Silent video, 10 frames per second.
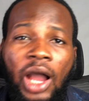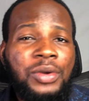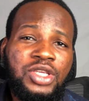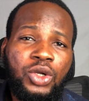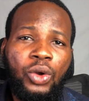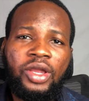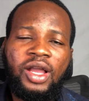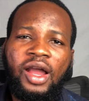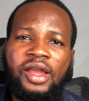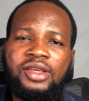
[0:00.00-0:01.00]
How is it going
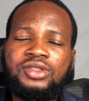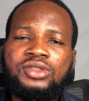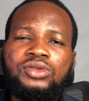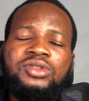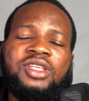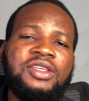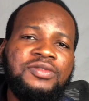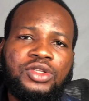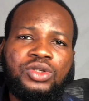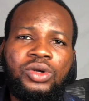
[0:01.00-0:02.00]
guys? Today's
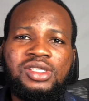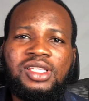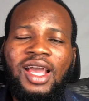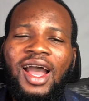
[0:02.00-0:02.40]
video is a